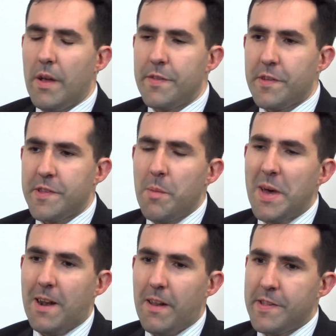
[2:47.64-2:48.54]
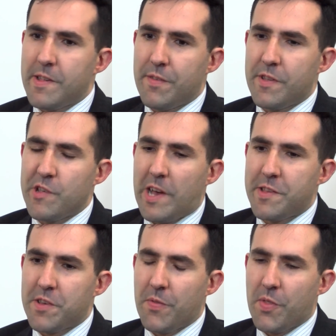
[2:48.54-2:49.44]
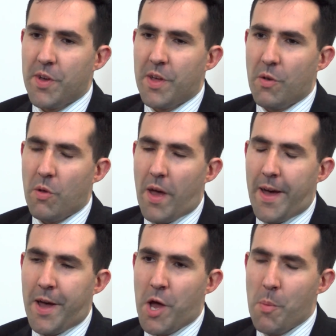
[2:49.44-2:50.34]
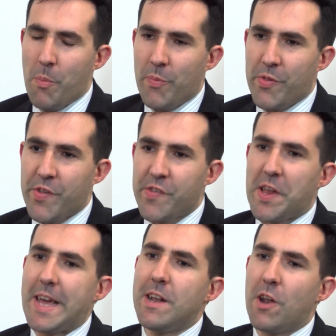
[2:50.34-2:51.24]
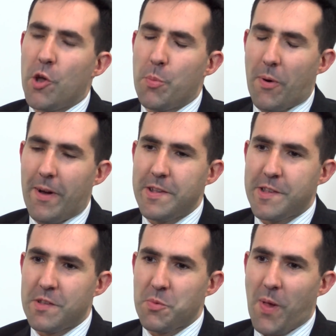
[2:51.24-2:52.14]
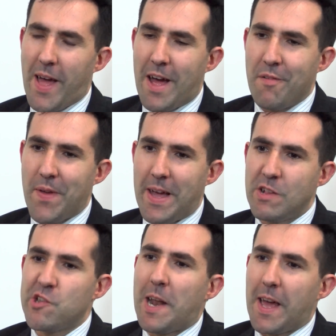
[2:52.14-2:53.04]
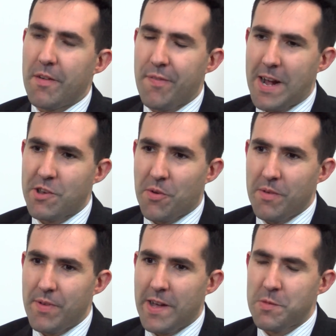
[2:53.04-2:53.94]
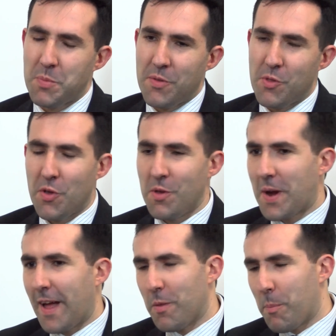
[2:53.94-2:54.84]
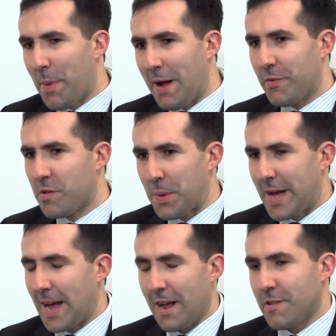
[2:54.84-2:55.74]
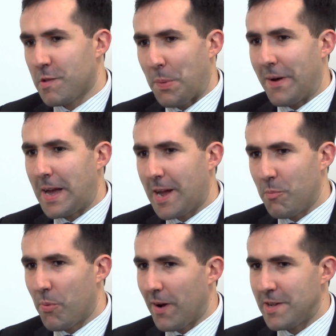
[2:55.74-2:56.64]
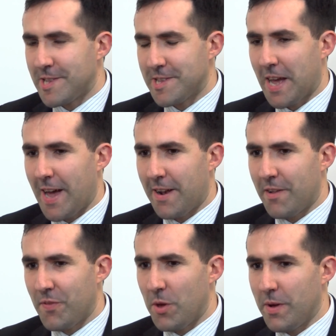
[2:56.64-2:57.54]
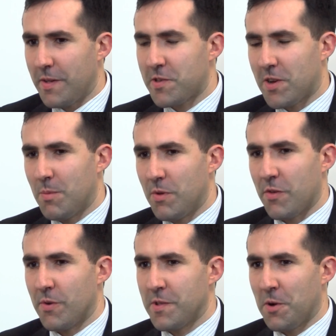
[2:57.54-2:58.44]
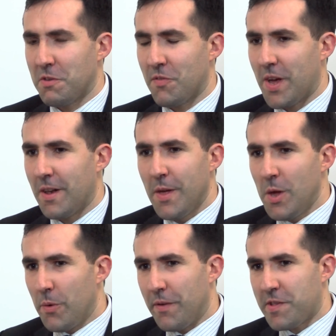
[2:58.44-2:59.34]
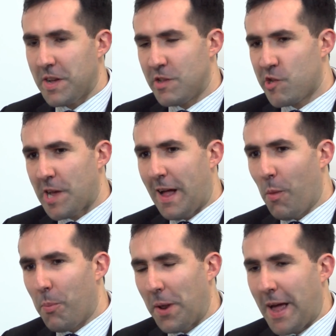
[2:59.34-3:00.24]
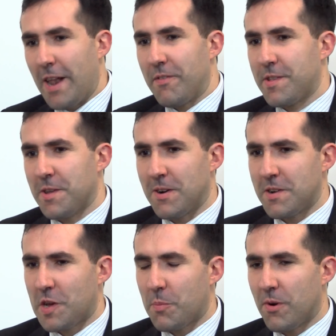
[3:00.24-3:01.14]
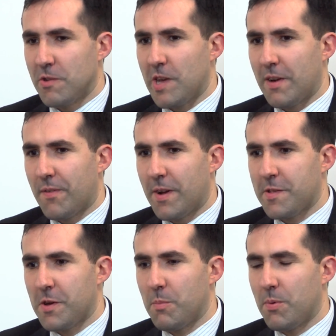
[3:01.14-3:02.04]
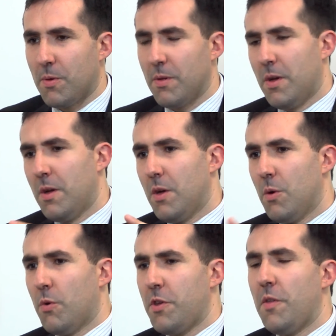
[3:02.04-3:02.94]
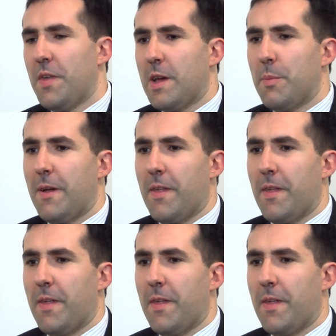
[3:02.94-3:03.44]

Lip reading: So some analysts have suggested that sustained low prices will have a chilling effect on investment, that you get the bounce back, spike in prices again in a few years' time as a result of it. We've seen Shell pulling out of its Arctic project, for example. What do you think about